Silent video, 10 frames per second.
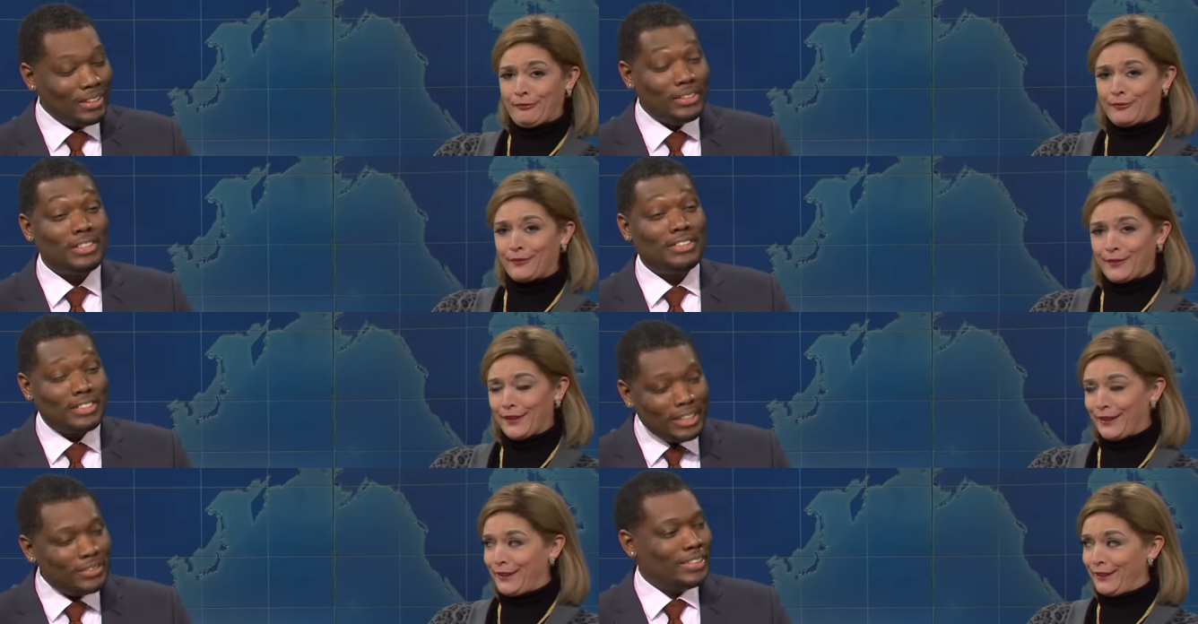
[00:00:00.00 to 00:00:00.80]
Speaker 1: You're
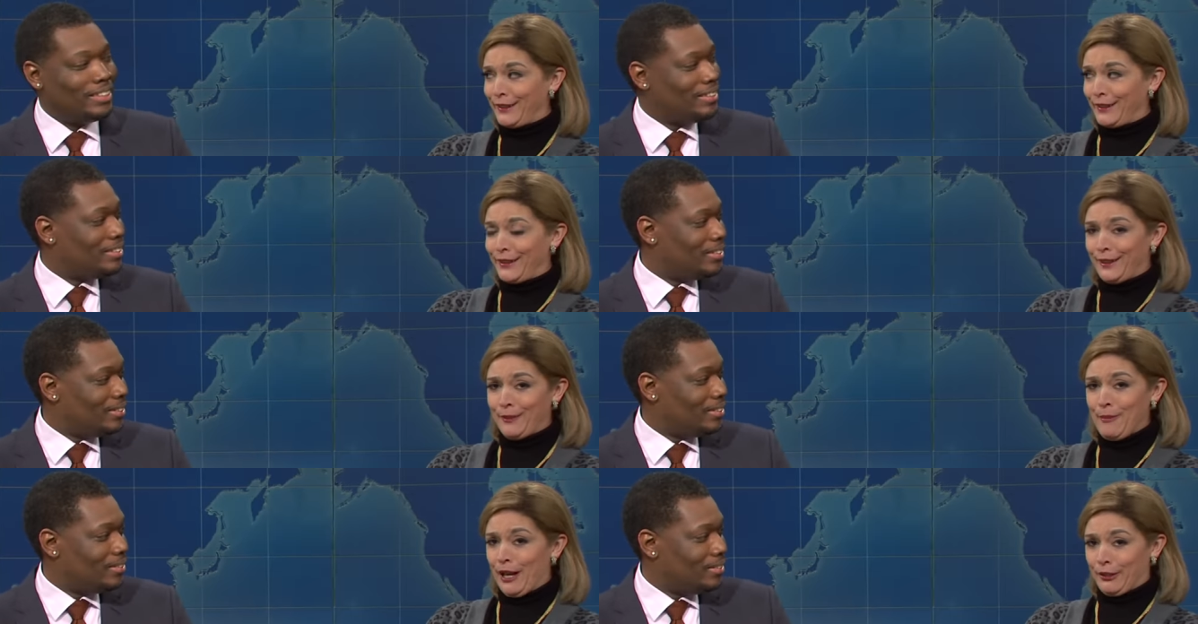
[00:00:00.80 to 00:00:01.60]
serious?
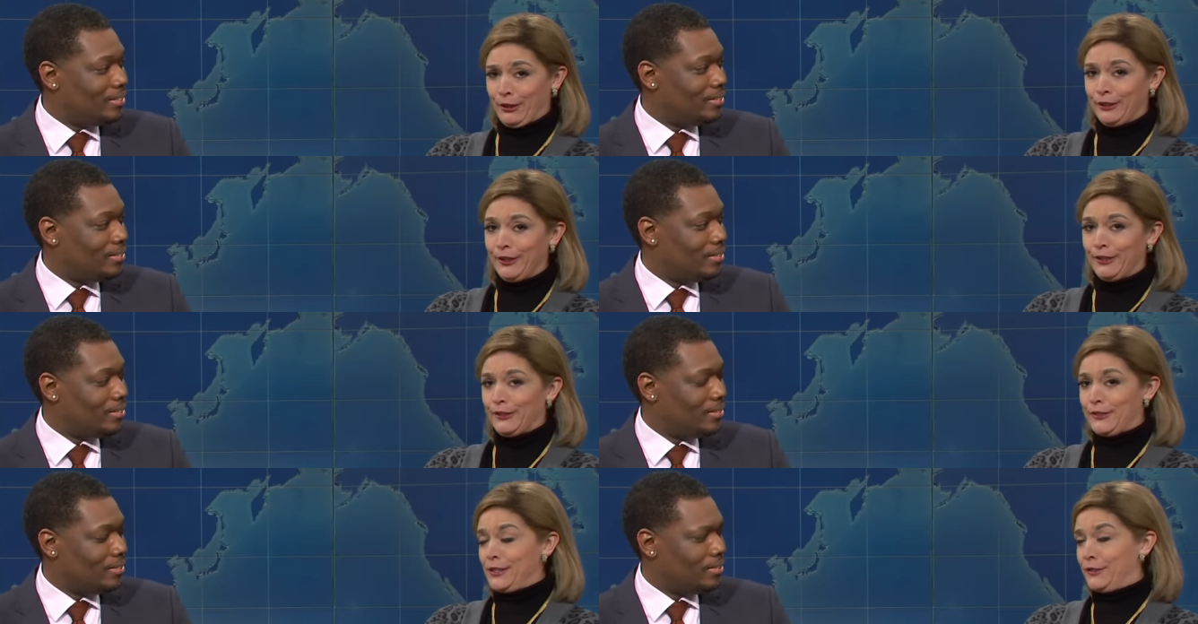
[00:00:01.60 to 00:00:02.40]
Speaker 2: Michael,
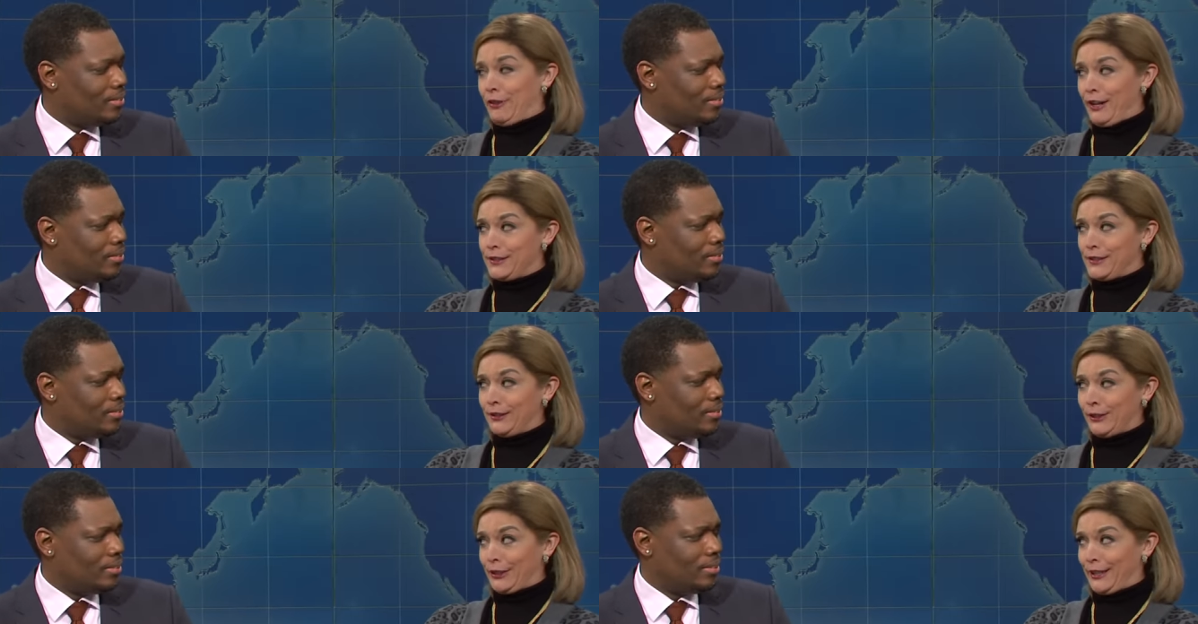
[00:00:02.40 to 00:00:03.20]
does this face
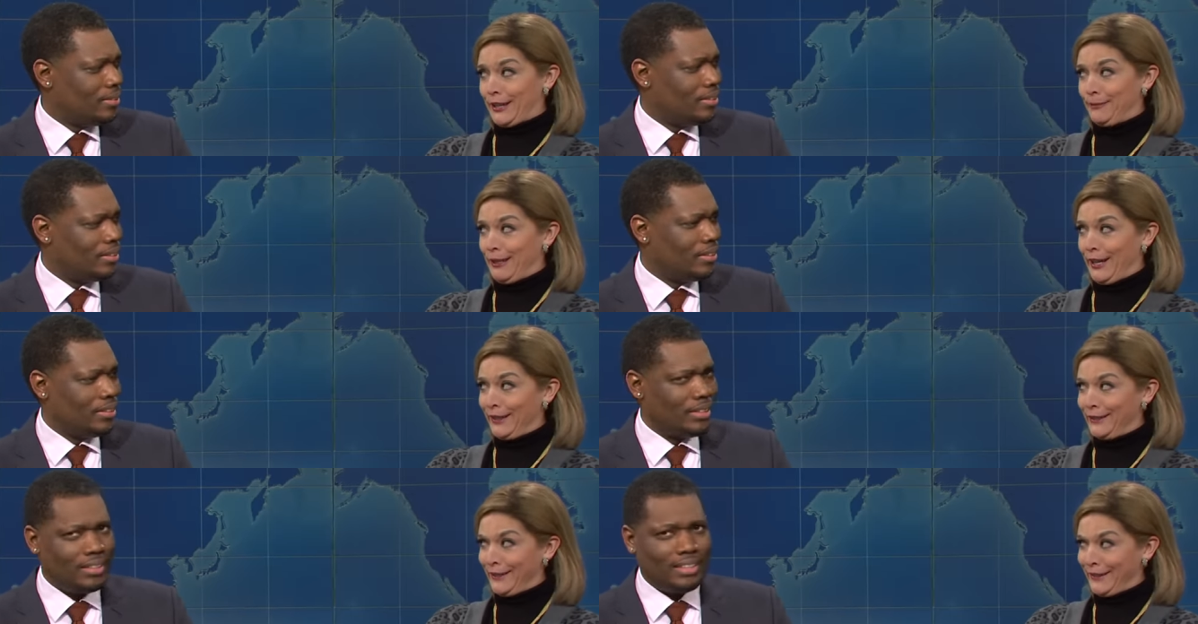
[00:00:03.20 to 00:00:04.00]
look like I'm lying?